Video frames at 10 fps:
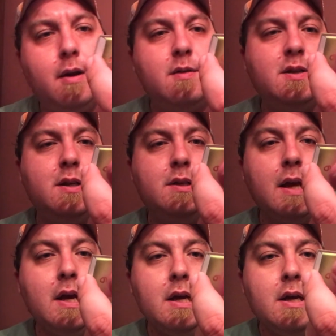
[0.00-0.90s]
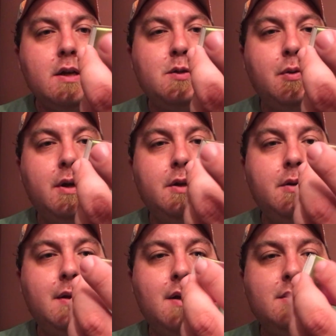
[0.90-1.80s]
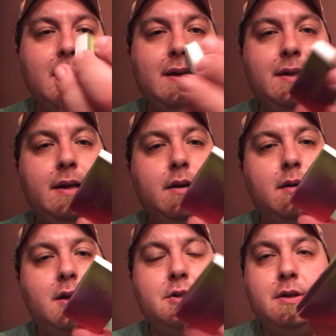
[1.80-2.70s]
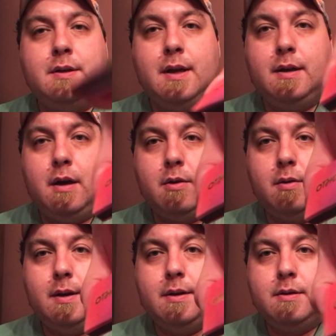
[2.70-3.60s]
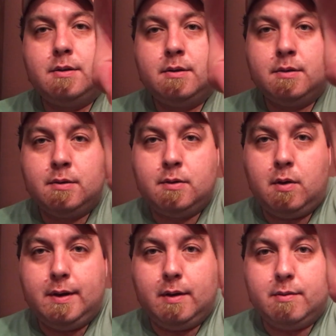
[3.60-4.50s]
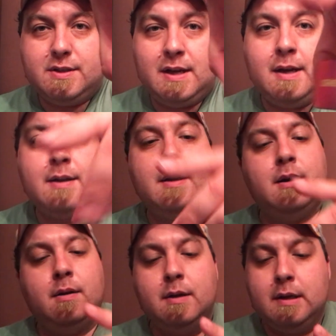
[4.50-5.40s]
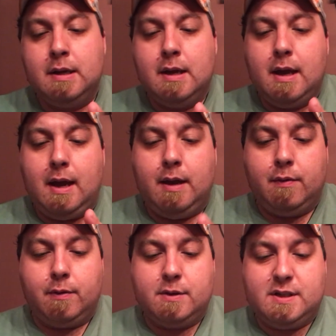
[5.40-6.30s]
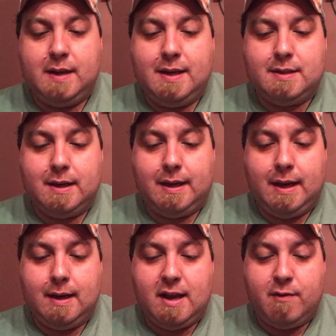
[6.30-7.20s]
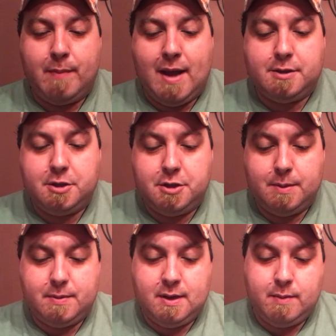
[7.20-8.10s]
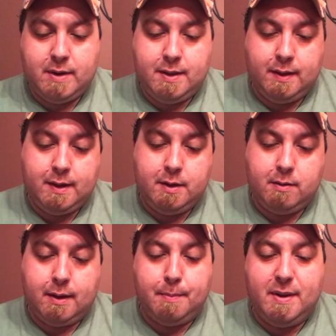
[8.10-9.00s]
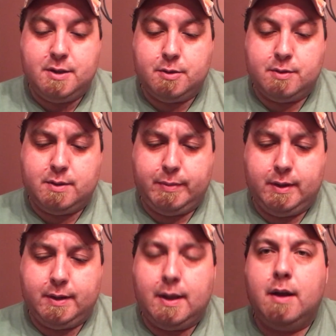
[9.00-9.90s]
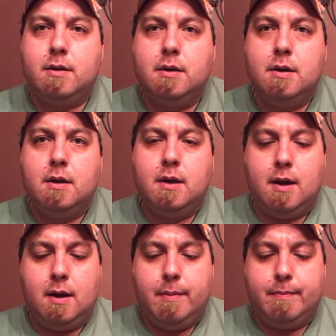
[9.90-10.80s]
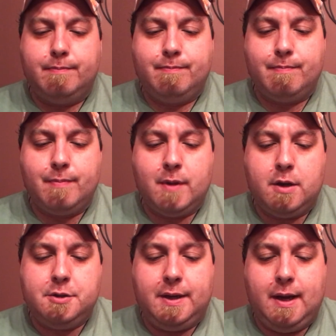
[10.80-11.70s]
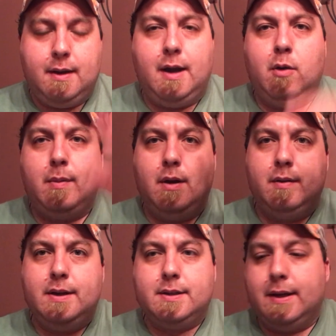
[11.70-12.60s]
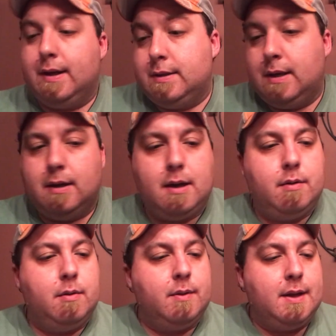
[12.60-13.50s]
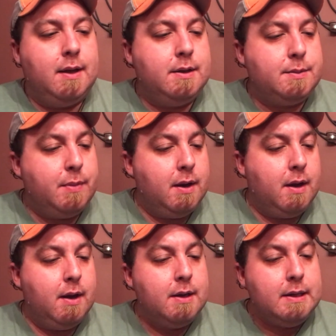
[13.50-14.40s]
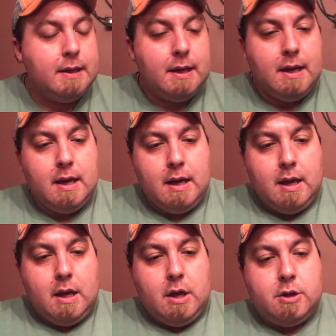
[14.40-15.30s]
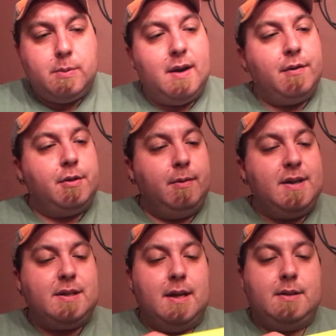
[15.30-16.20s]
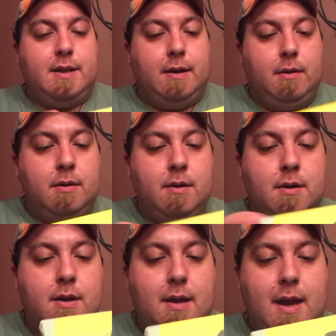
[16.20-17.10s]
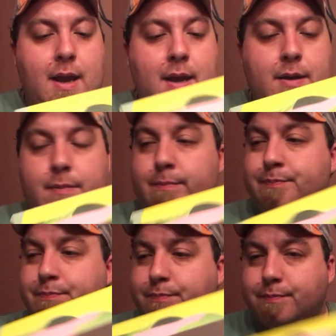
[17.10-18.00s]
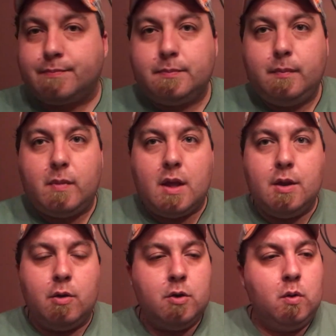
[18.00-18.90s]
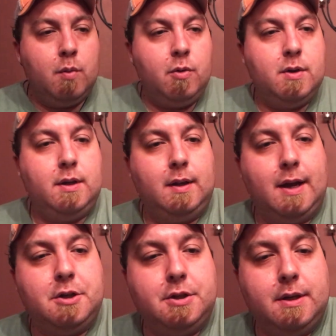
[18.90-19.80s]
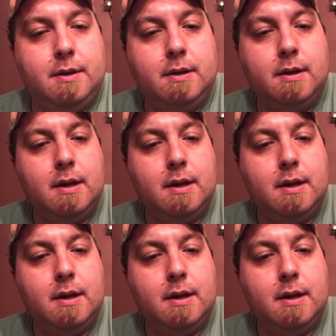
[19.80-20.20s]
there. It says... Spring two thousand eighteen collection and Otherland on the other side there. And for states that can't have matches shipped to them, I think they do like mints or something like that. Um, because you can't airmail these, I guess. I don't know what that is. But uh, so we have three scents here. And their normal collection